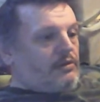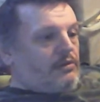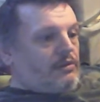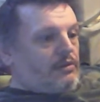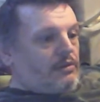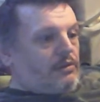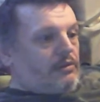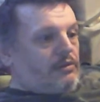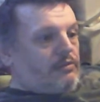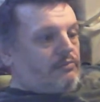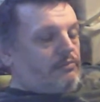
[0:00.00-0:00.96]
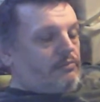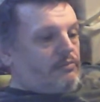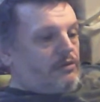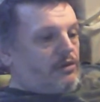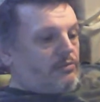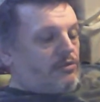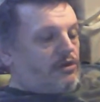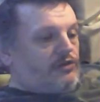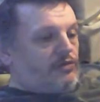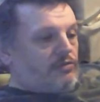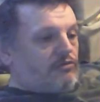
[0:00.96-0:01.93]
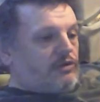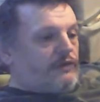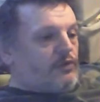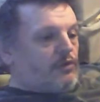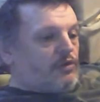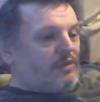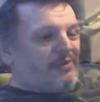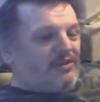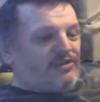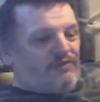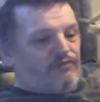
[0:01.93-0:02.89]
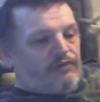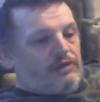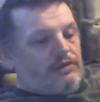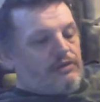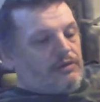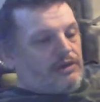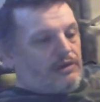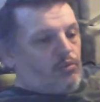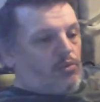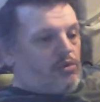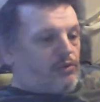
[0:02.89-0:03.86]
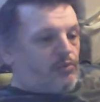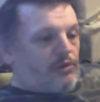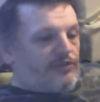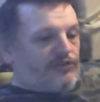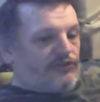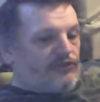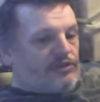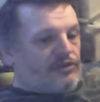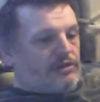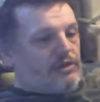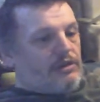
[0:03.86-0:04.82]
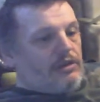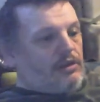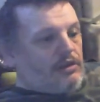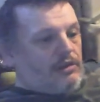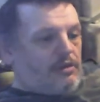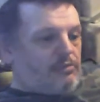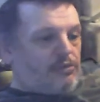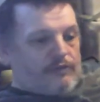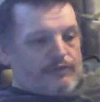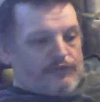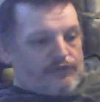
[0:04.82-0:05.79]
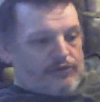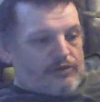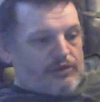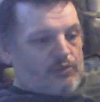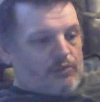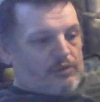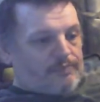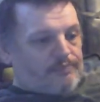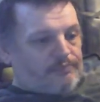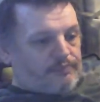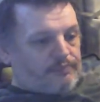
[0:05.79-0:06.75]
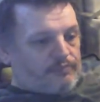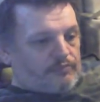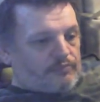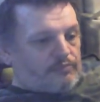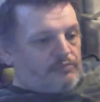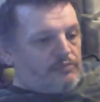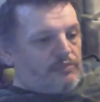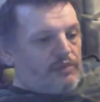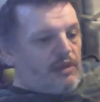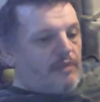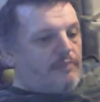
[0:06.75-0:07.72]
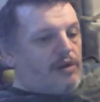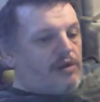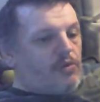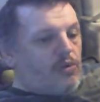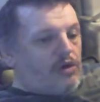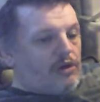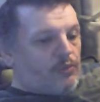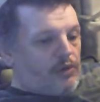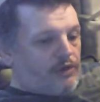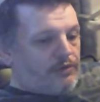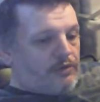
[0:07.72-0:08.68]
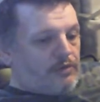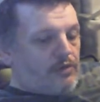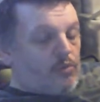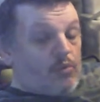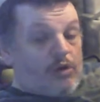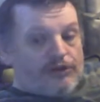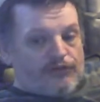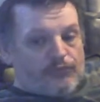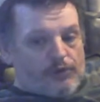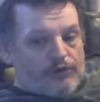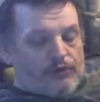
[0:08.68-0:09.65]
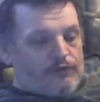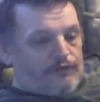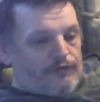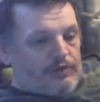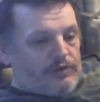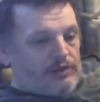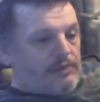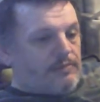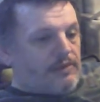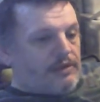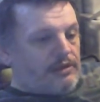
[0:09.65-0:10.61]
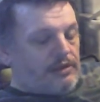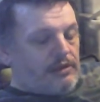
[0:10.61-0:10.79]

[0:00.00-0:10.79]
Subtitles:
I might do a review on it, but I don't really like wired ones, as I say. I might return that one and buy a wired one, a wireless one off eBay.